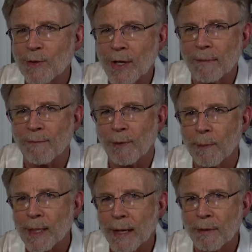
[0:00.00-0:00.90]
Jim for
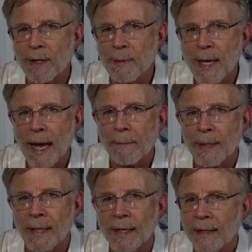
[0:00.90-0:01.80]
Be Healthy, Be
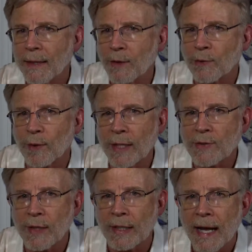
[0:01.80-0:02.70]
Happy. Thanks for
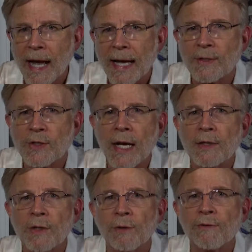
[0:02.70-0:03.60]
listening, and stay
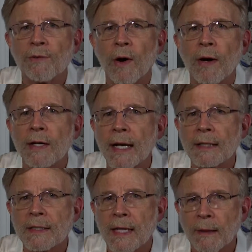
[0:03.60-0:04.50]
tuned for our
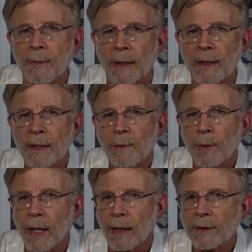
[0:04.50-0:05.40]
next segment
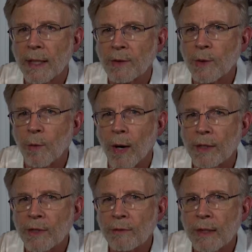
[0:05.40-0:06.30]
when I'll tell you why
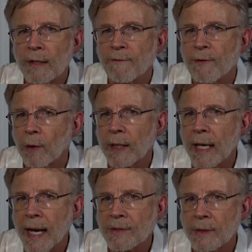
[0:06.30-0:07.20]
you need
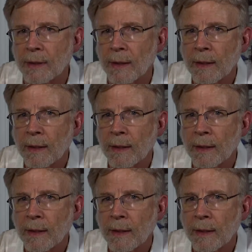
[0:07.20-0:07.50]
folic acid